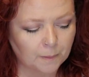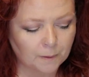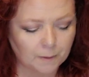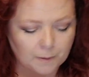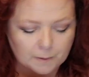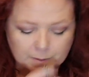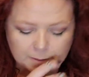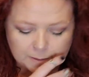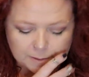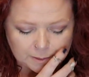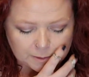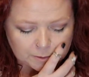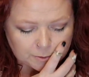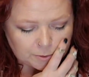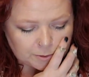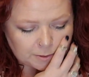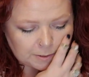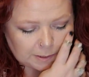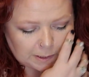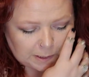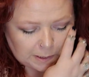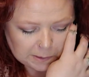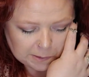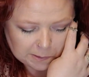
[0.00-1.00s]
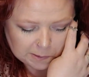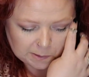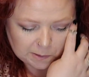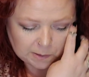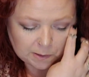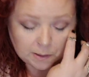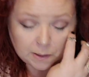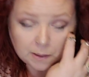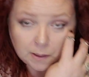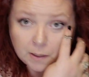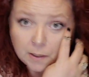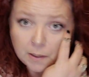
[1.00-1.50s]
That's interesting.
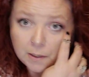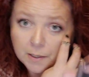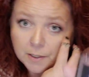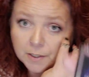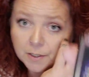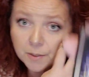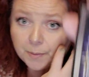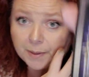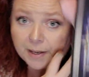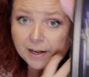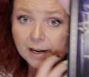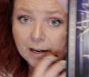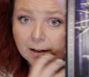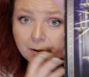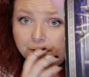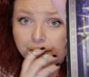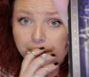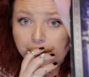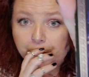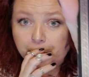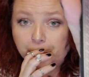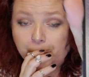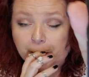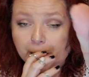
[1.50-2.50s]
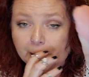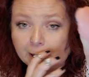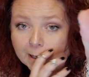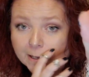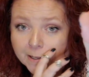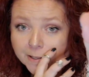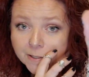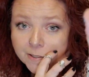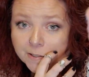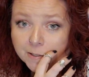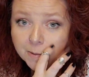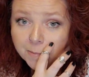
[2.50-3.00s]
So we have you
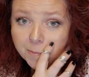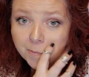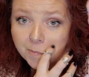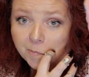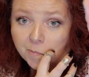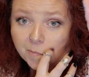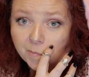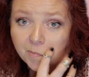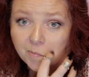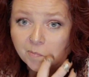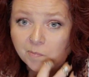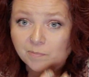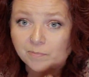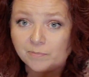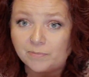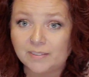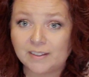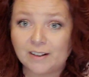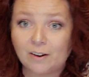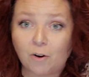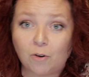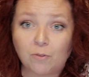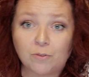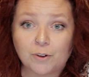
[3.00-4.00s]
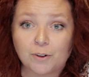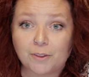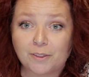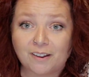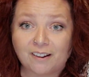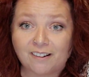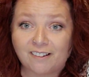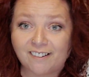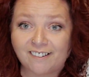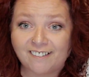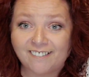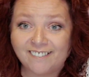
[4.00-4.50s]
as the
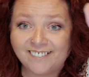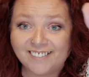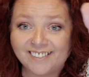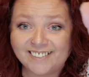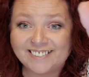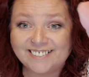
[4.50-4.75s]
overthinker.